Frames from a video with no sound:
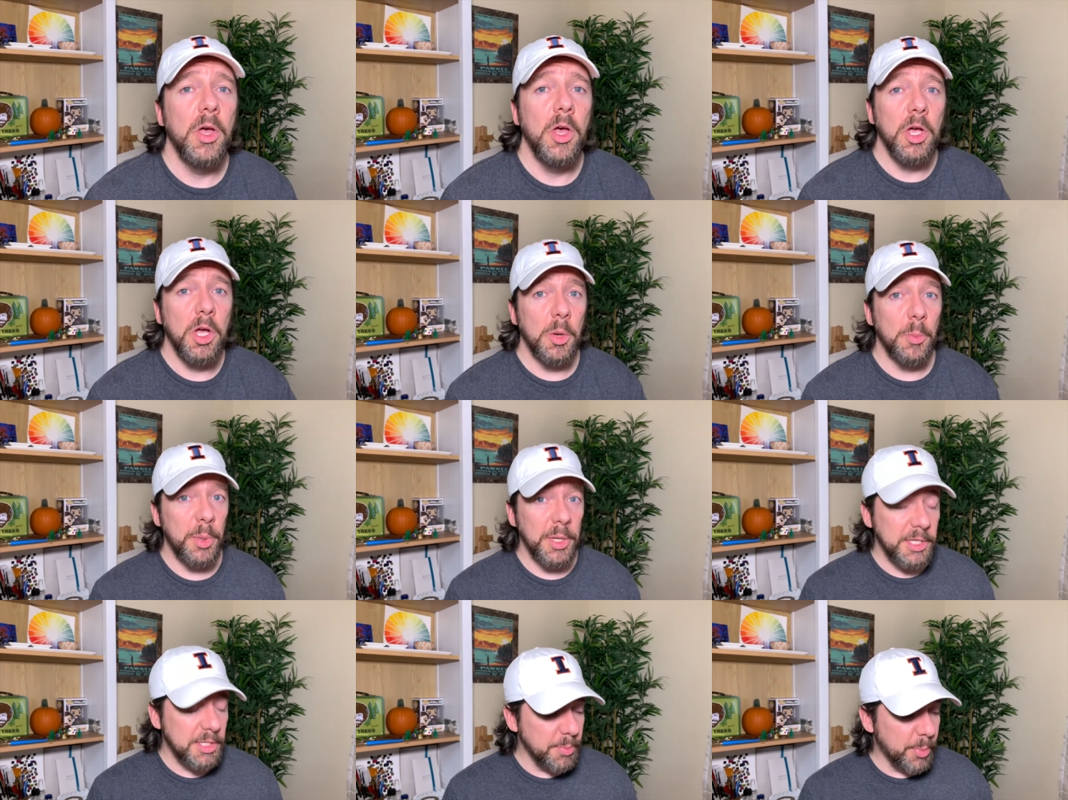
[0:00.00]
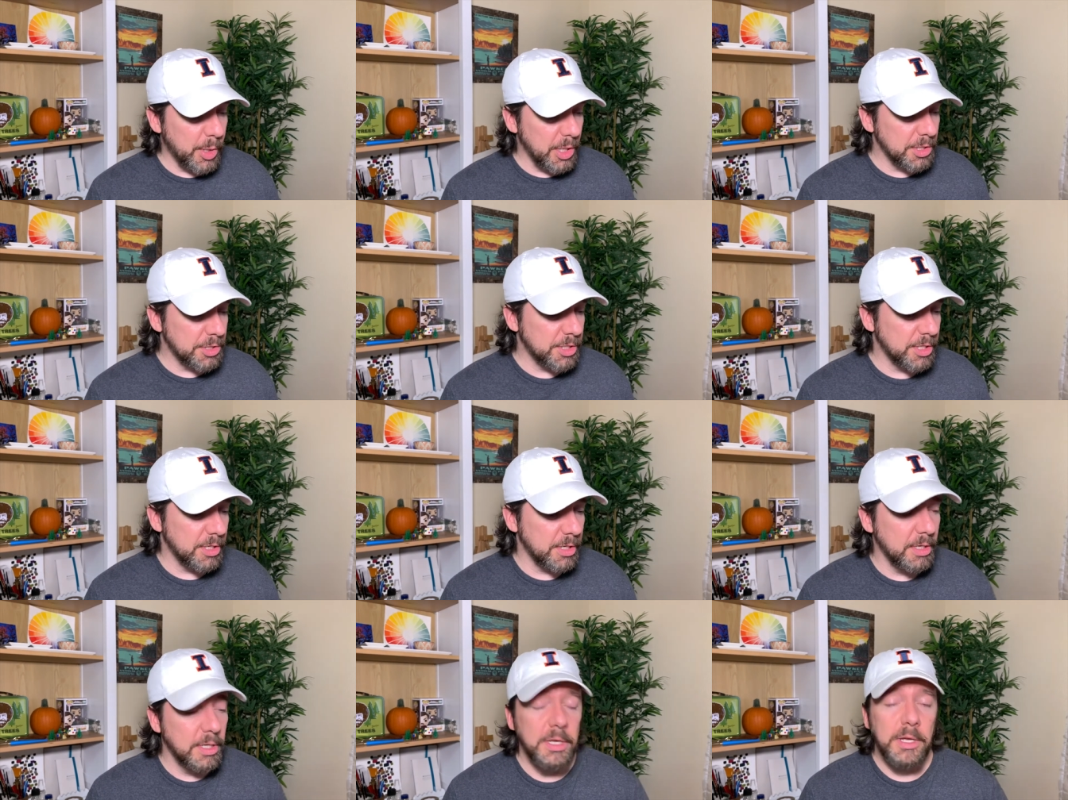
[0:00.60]
complete
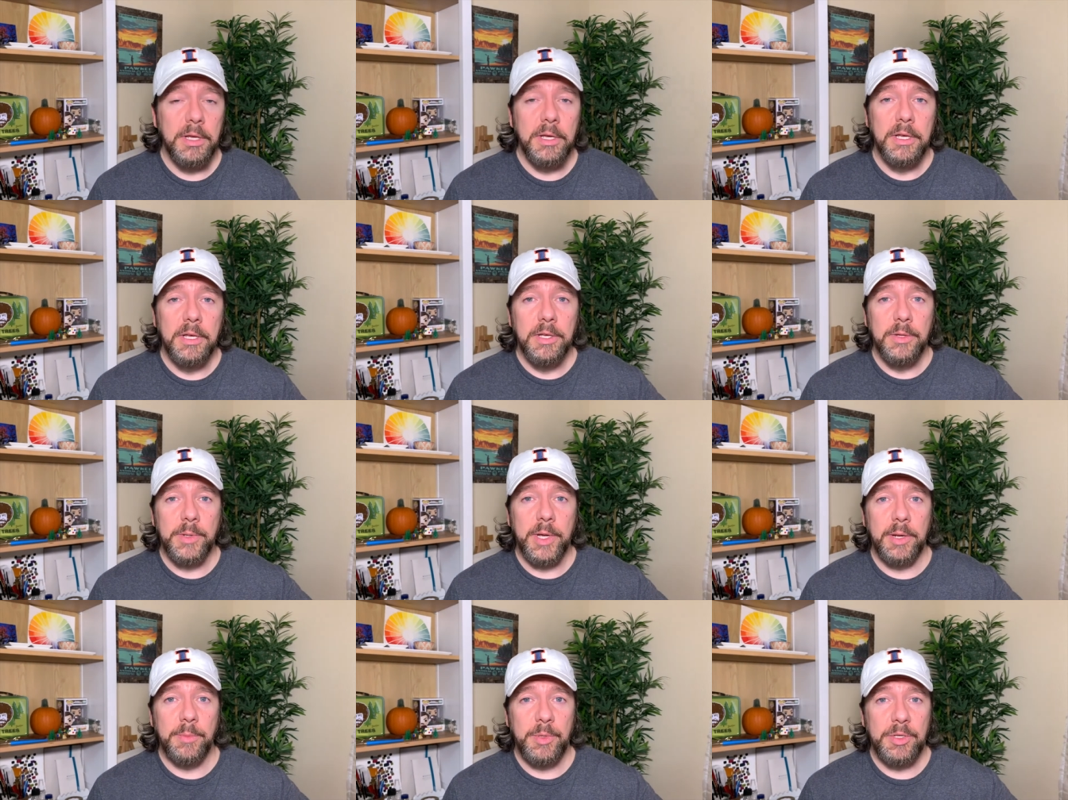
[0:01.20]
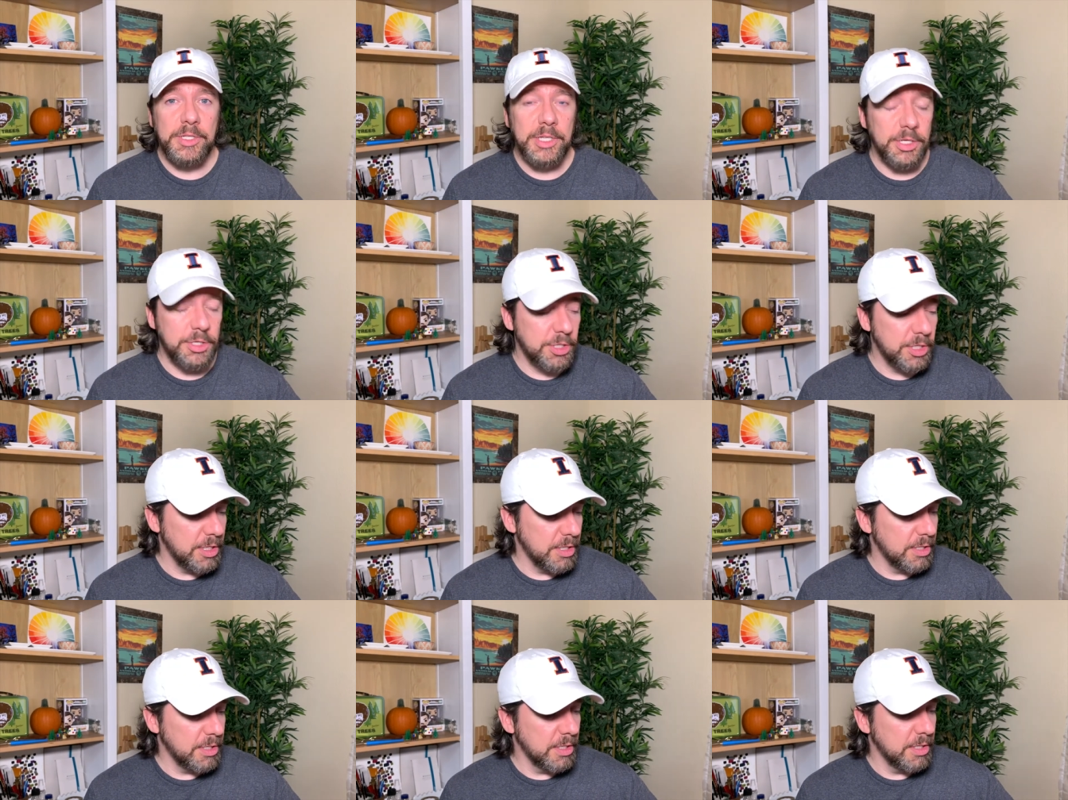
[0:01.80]
departure. We've got a
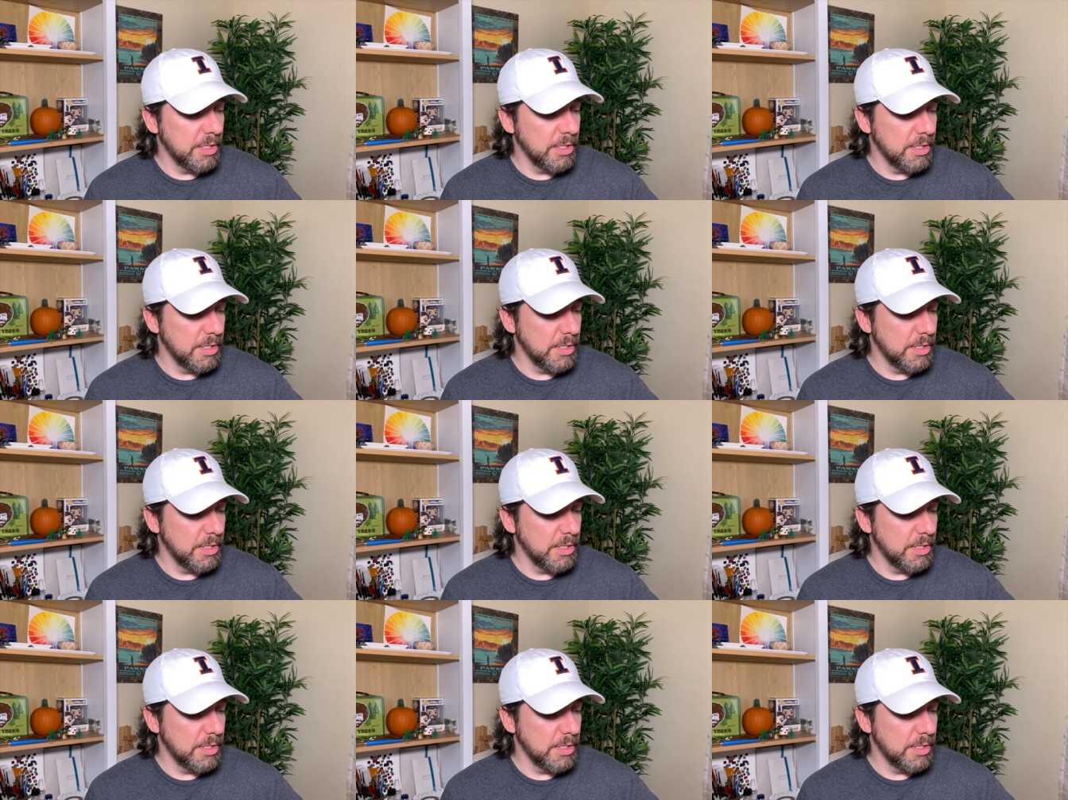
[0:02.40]
musician,